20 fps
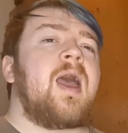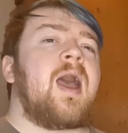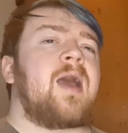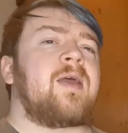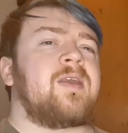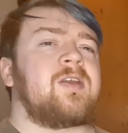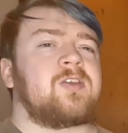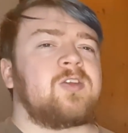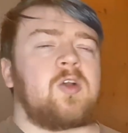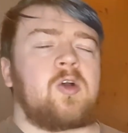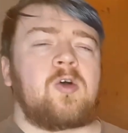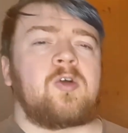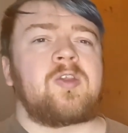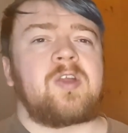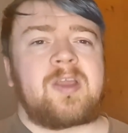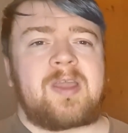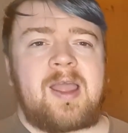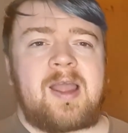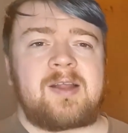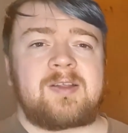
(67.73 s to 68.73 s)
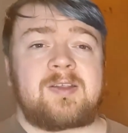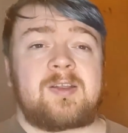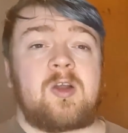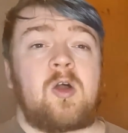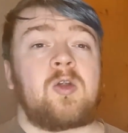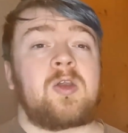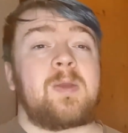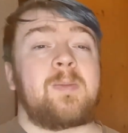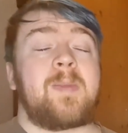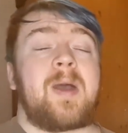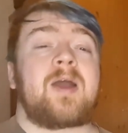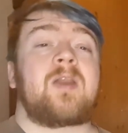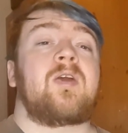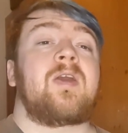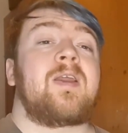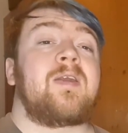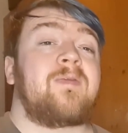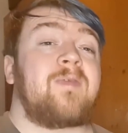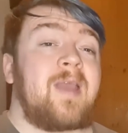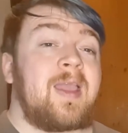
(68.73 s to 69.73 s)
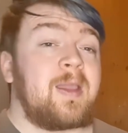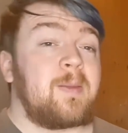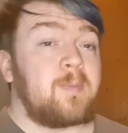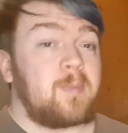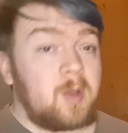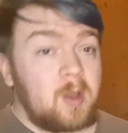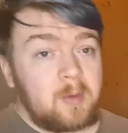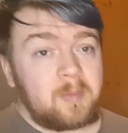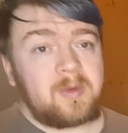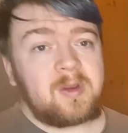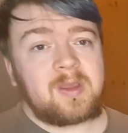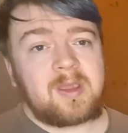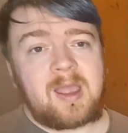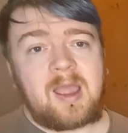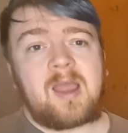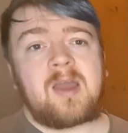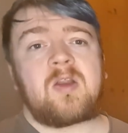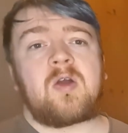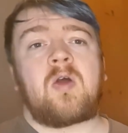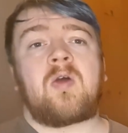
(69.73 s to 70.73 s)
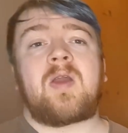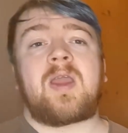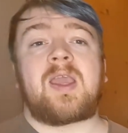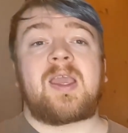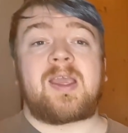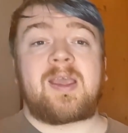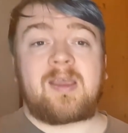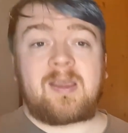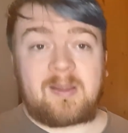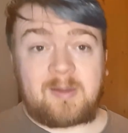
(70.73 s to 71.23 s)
And there's other cards that only matter if a permanent card or a